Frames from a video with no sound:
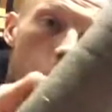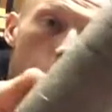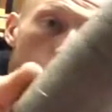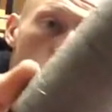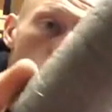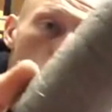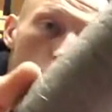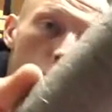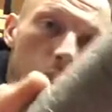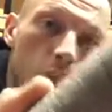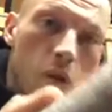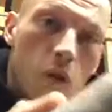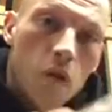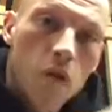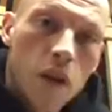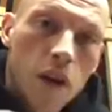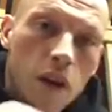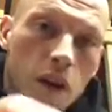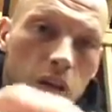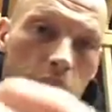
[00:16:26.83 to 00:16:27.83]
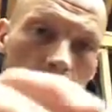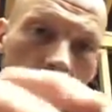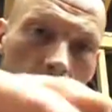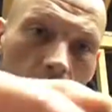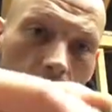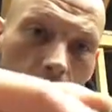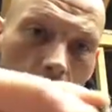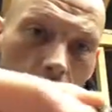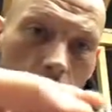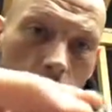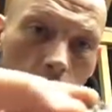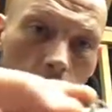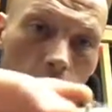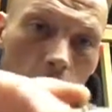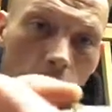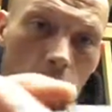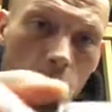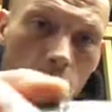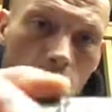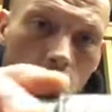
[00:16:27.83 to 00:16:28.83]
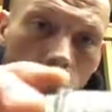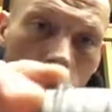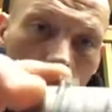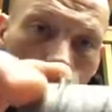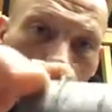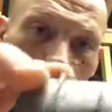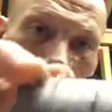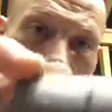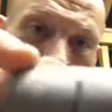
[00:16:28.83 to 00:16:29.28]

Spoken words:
normal simple rigs, as you can see, I've got 2 tied on there now.